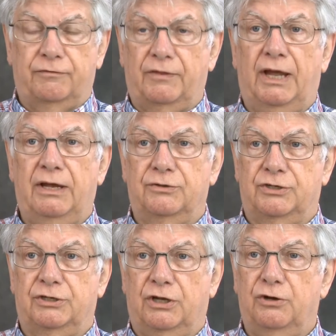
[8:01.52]
of the
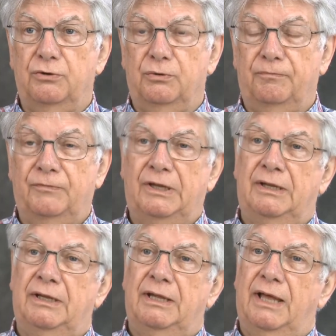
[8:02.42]
house as a whole.
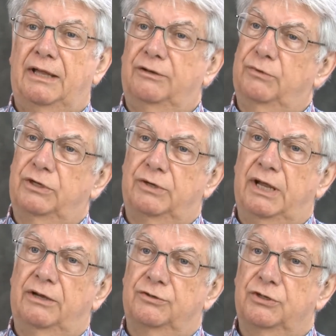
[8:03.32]
And we could
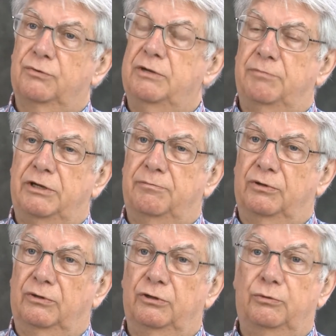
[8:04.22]
house three
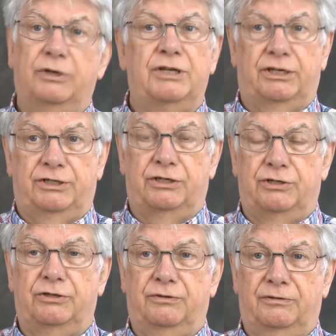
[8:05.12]
people who were
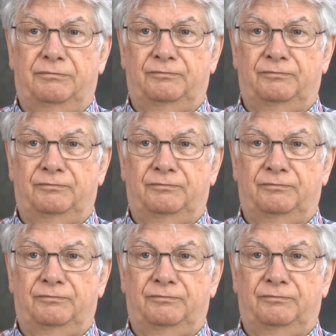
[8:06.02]
destitute.